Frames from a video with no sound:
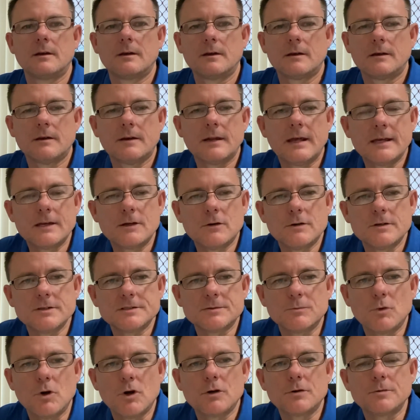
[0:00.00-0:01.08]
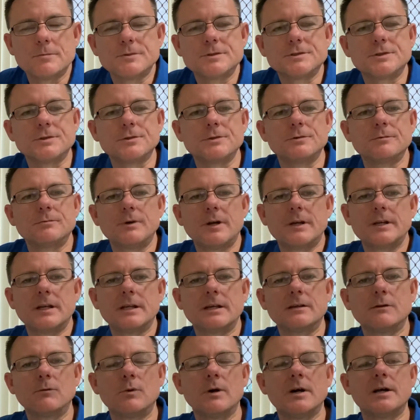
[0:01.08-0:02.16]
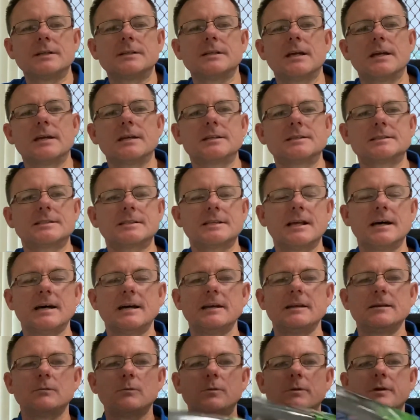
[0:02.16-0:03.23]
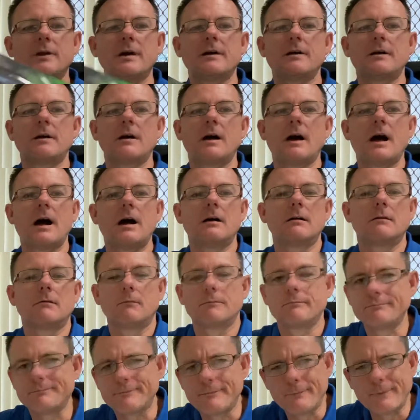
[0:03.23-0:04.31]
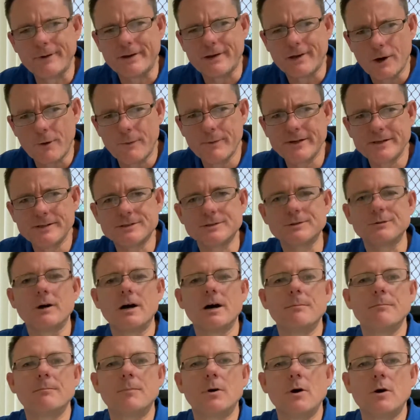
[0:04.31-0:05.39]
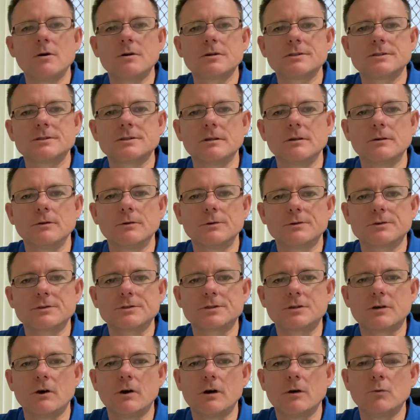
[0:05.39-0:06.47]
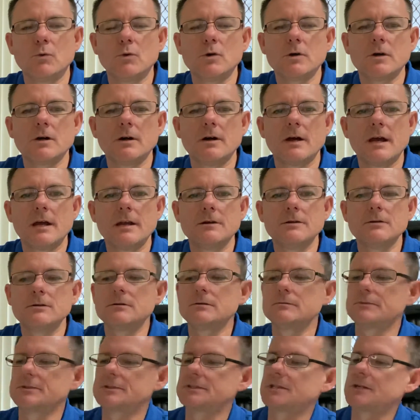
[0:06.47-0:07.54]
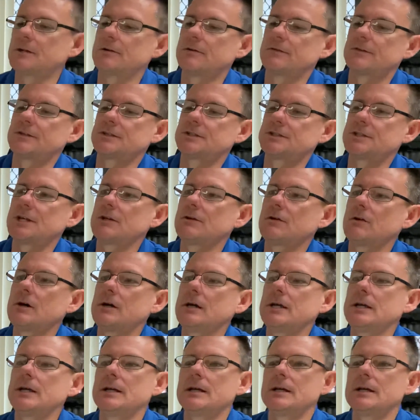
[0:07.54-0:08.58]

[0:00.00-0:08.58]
G'day guys and welcome to Red Leader One, and today we're going to unbox Luke Skywalker Endor, Return of the Jedi,